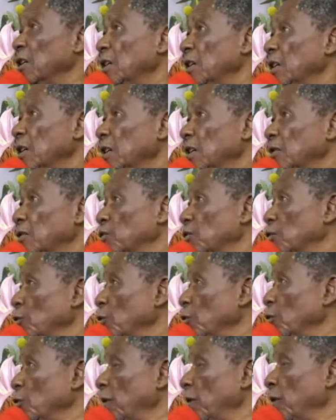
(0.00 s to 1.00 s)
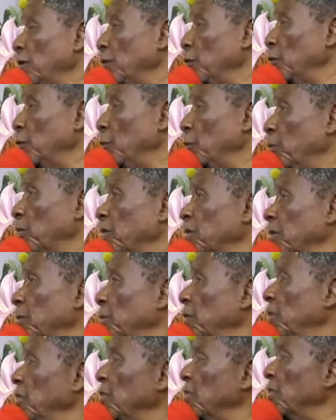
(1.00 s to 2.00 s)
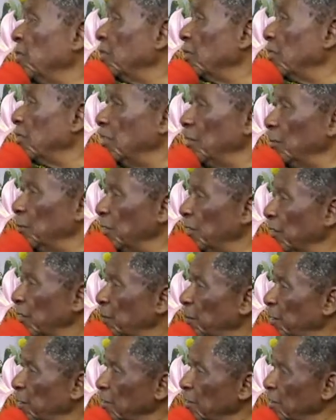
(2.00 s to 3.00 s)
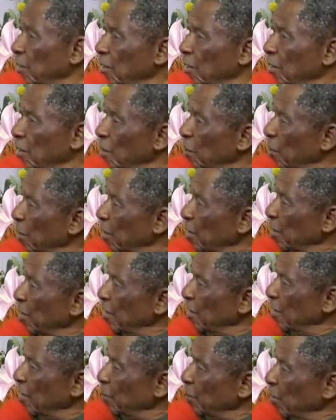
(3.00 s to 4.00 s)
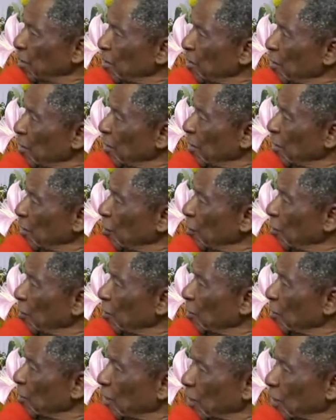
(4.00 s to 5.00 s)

And so you have your prison ministry dealing with that person. But in the prison, they don't deal with